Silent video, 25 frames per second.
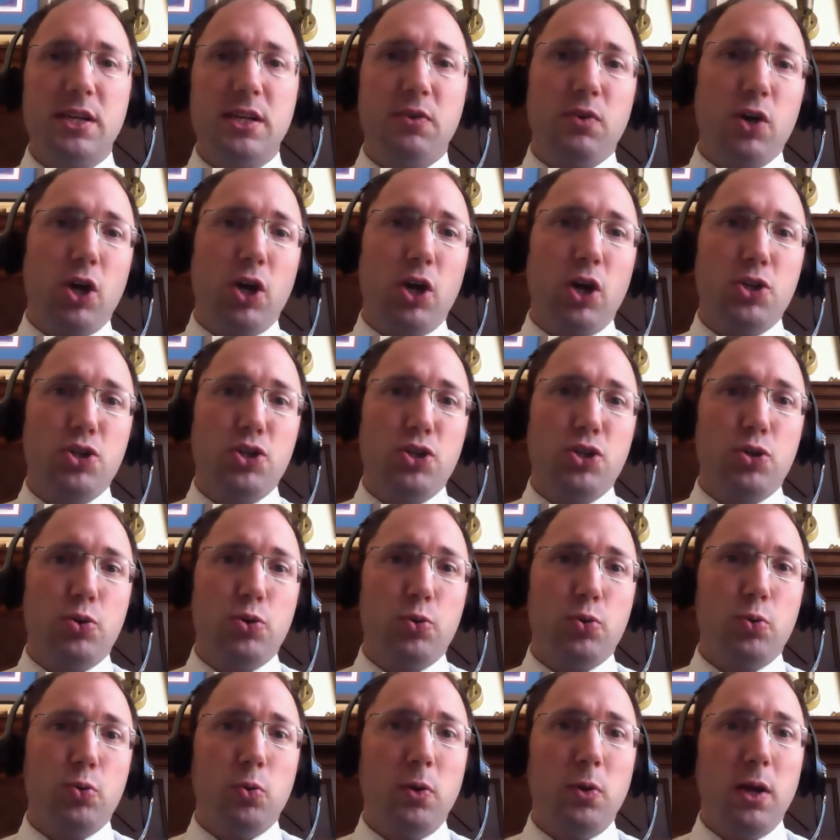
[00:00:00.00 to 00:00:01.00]
in regards
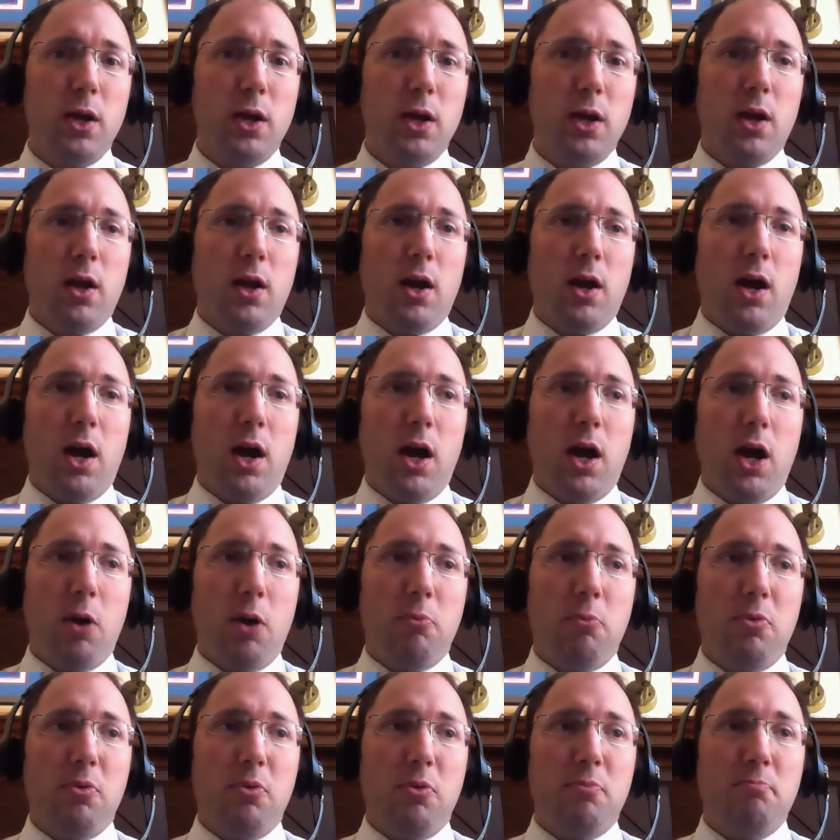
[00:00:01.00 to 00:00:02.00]
to
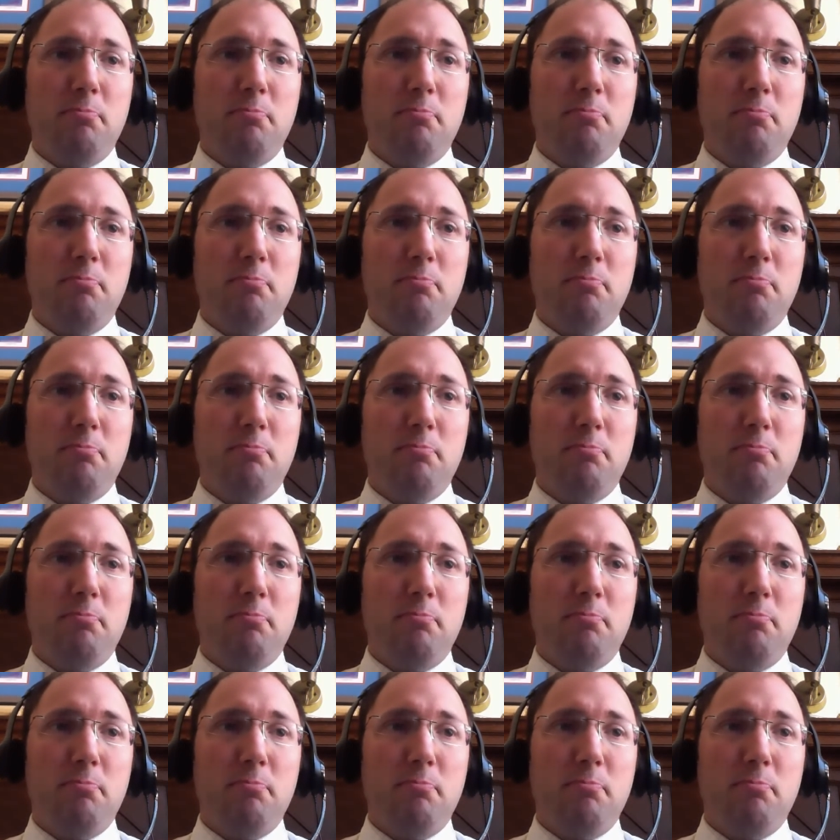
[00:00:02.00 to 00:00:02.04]
um,